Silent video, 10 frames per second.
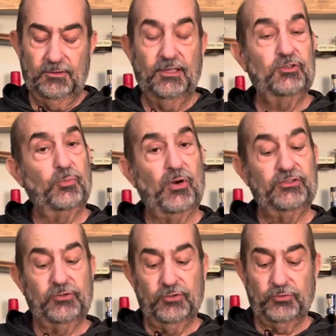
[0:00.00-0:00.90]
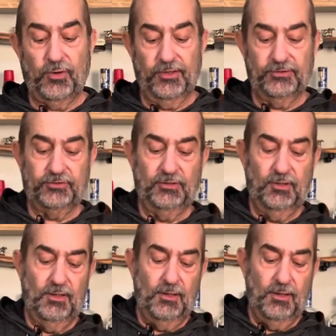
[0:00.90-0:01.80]
express those oils,
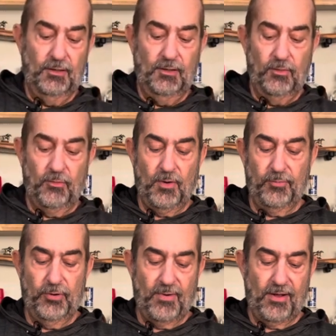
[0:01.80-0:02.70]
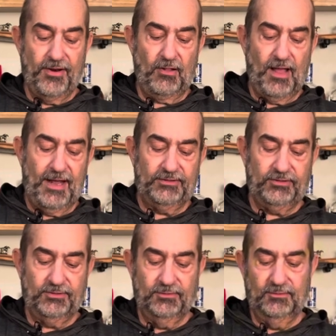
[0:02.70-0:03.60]
rub it around the glass,